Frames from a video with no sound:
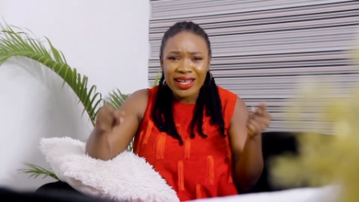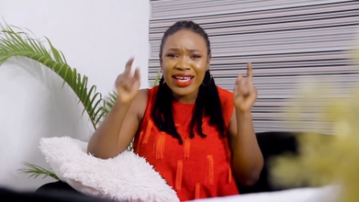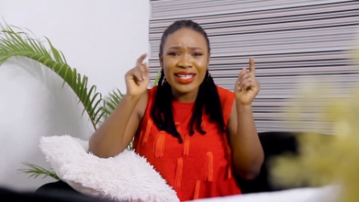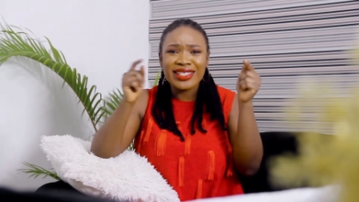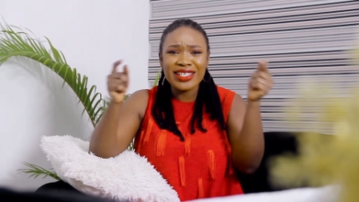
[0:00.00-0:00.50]

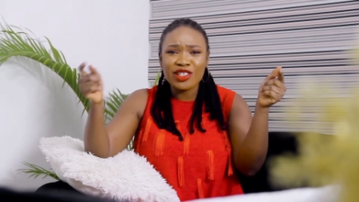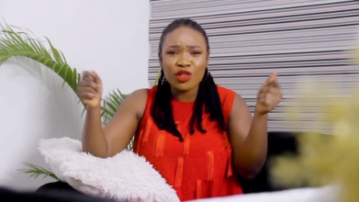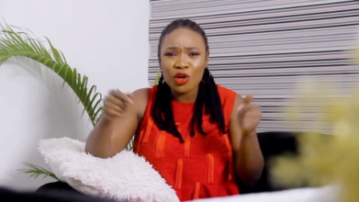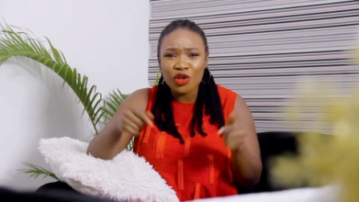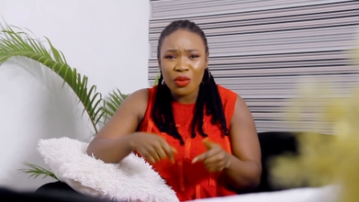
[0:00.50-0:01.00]
It is
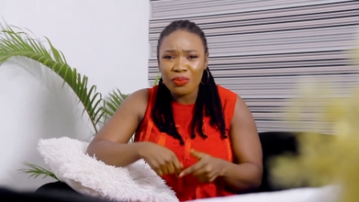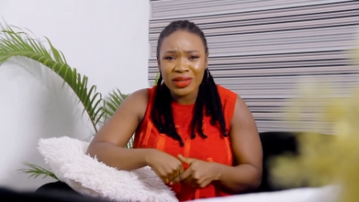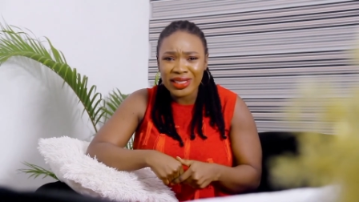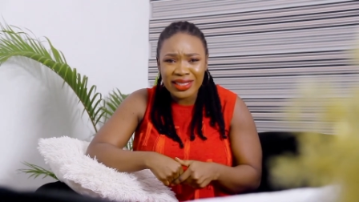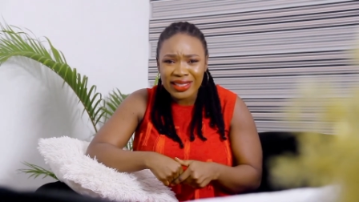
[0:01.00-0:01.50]
not your
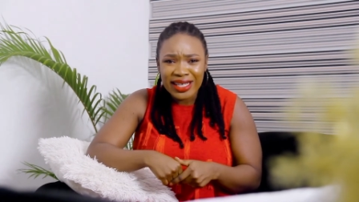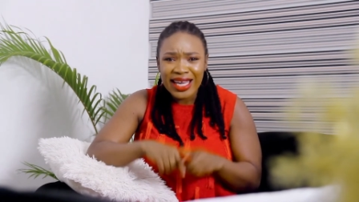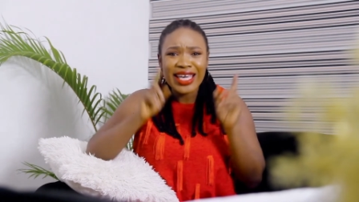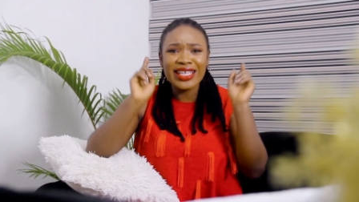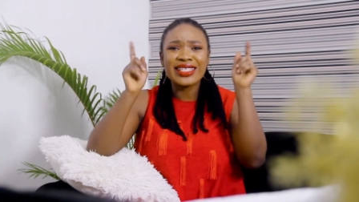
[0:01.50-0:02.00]
money.
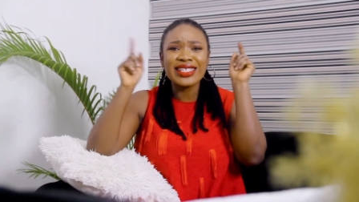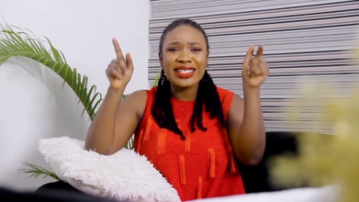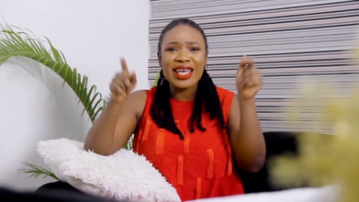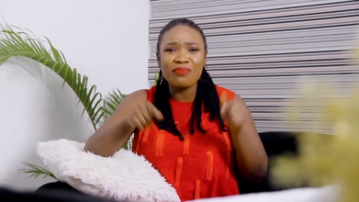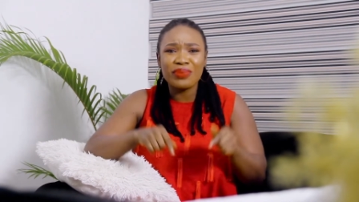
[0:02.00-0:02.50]
It
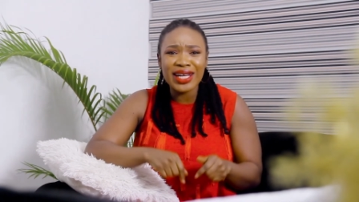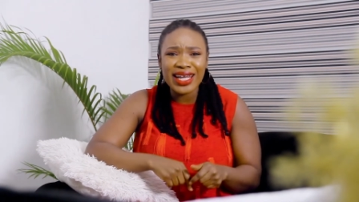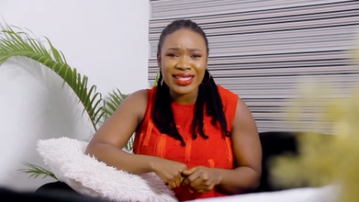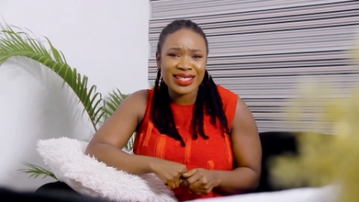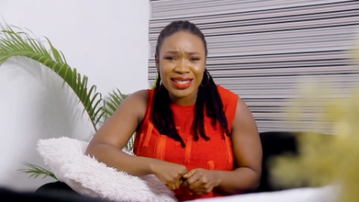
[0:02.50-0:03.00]
is a
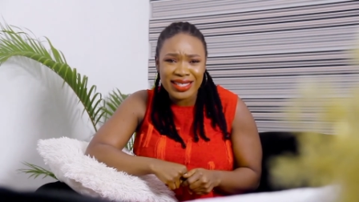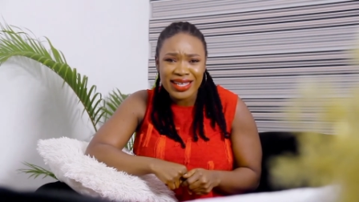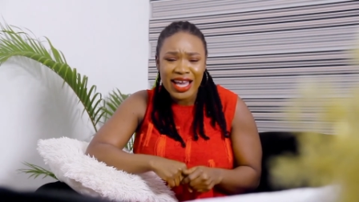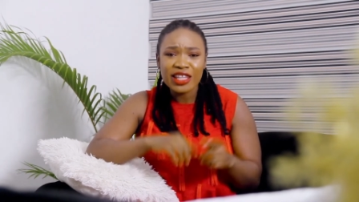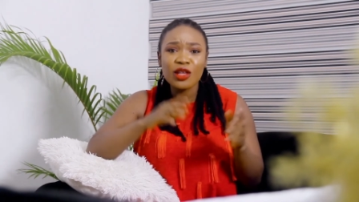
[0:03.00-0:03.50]
blessing.
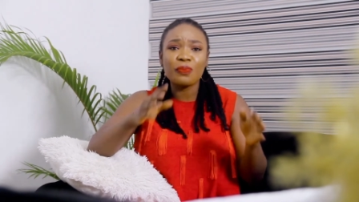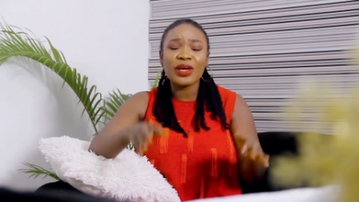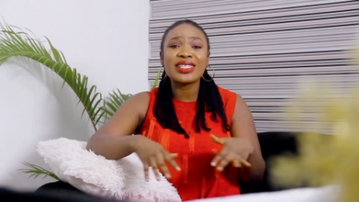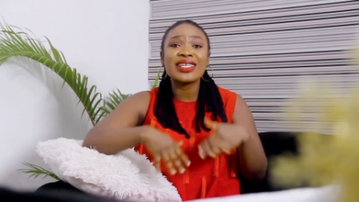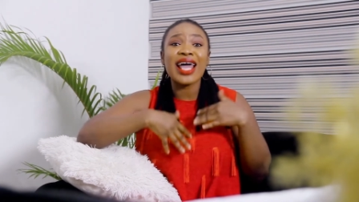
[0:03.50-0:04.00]
The
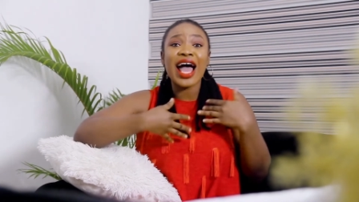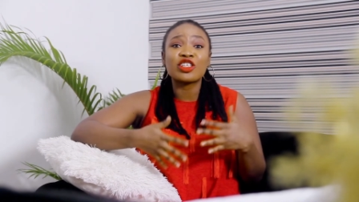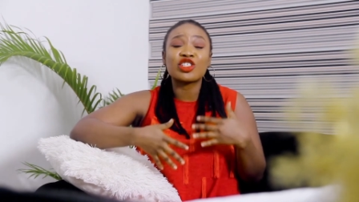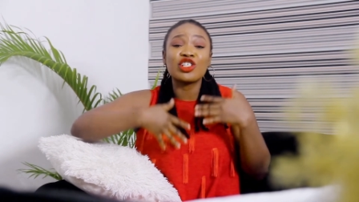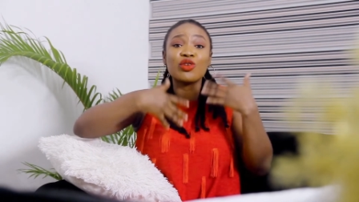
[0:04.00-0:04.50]
person
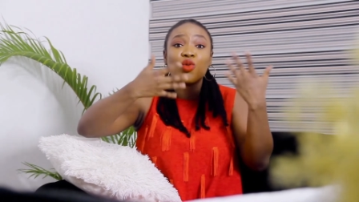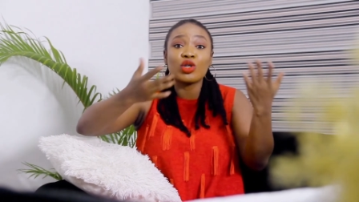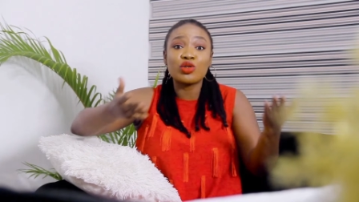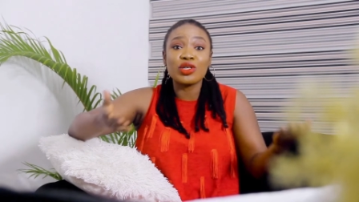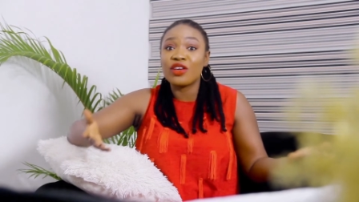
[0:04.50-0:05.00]
actually
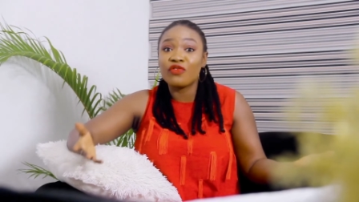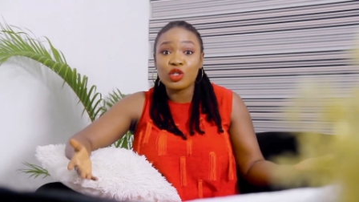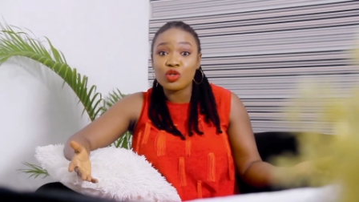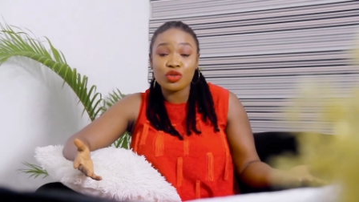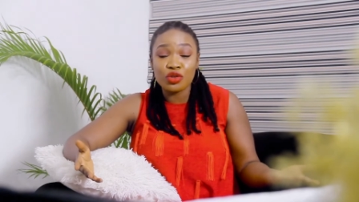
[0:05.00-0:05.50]
wants to give it
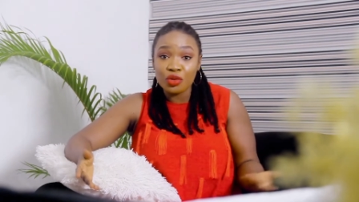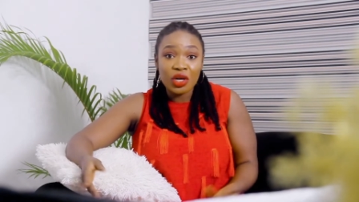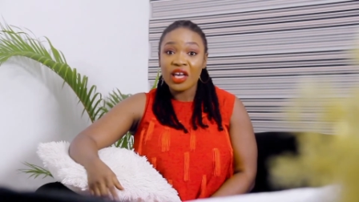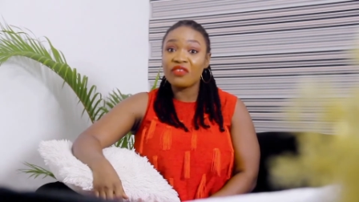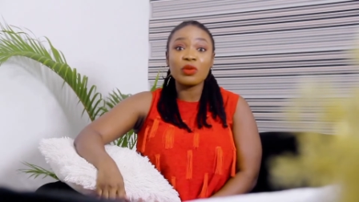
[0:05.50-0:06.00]
to you.
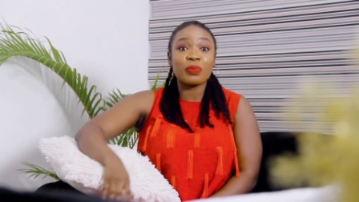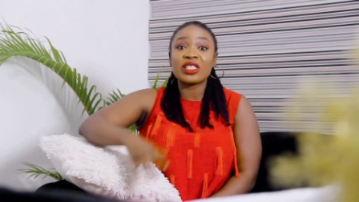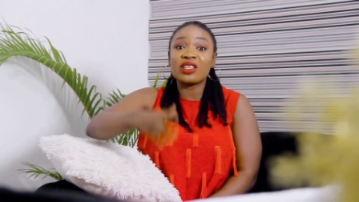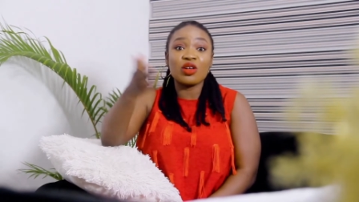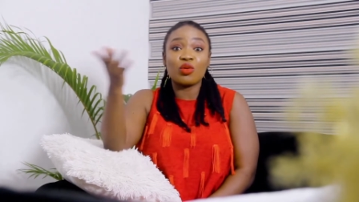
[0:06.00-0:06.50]
If the
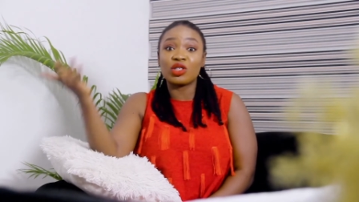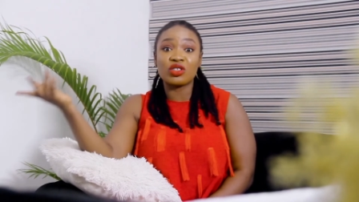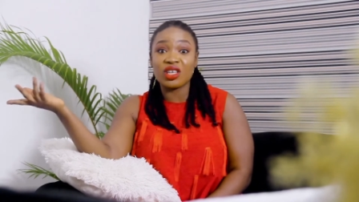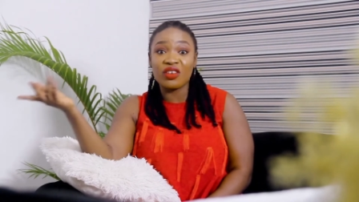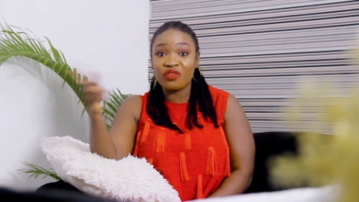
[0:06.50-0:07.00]
person don't want
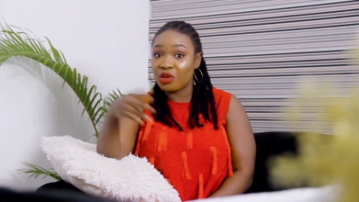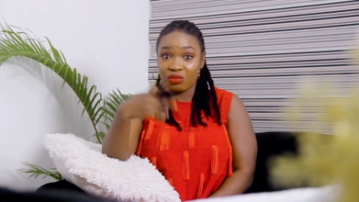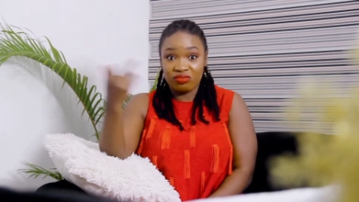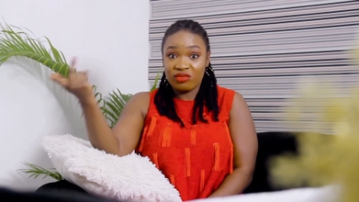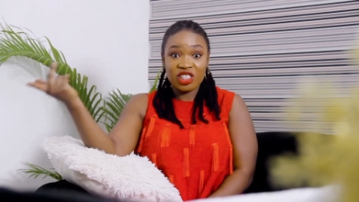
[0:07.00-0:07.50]
to give you,
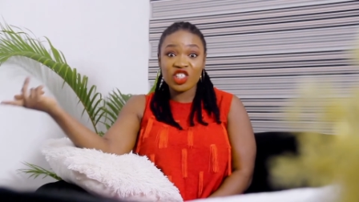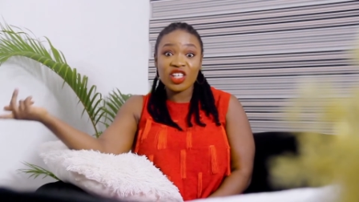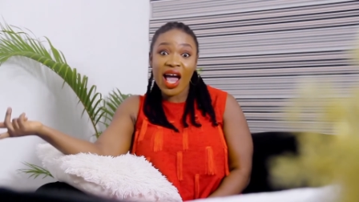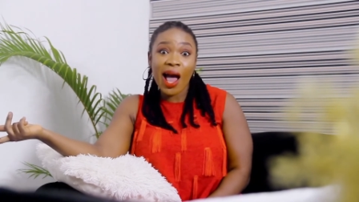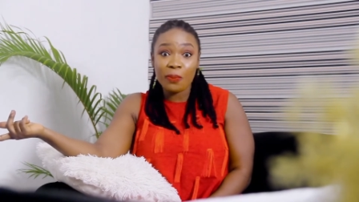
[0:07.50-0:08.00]

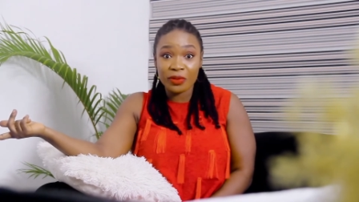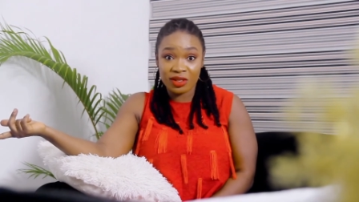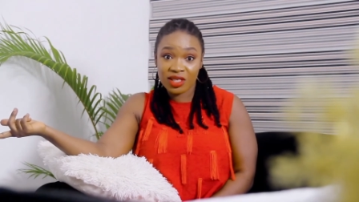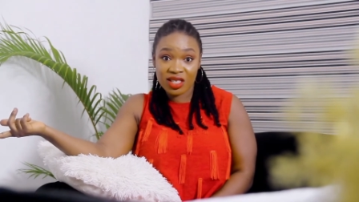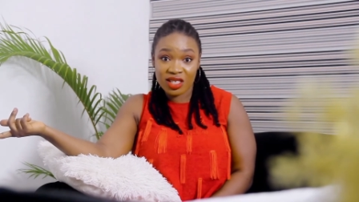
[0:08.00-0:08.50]
shit
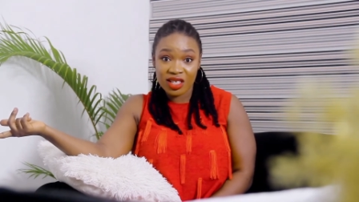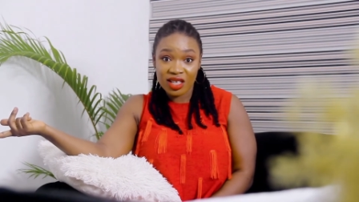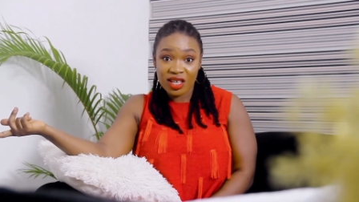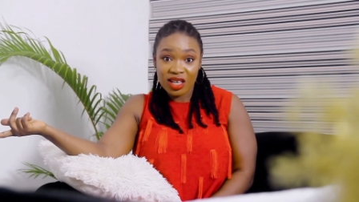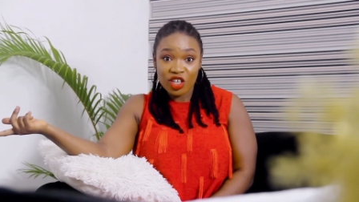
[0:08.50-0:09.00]
happens.
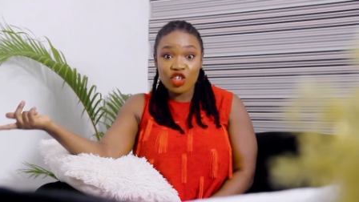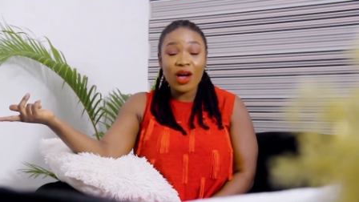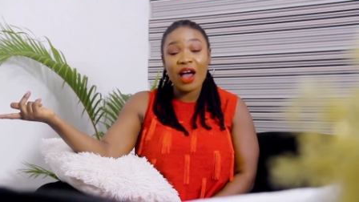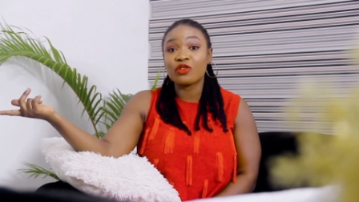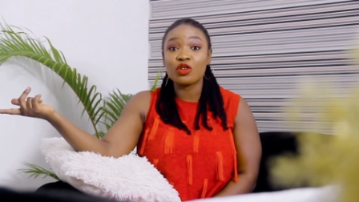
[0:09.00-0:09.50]
You
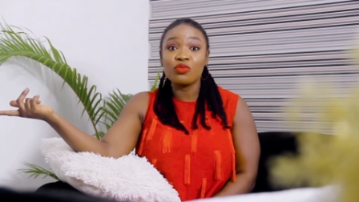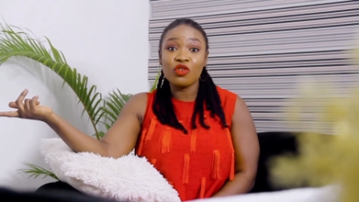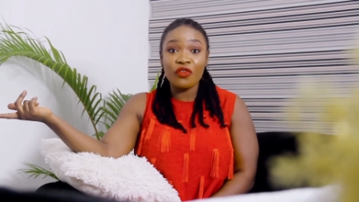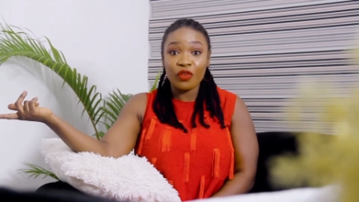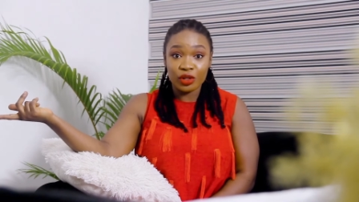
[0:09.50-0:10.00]
have to
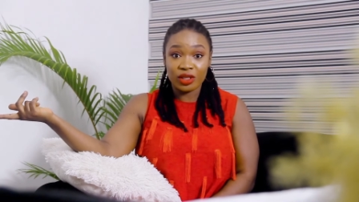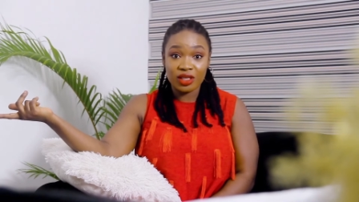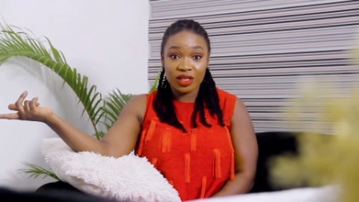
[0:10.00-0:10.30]
move on.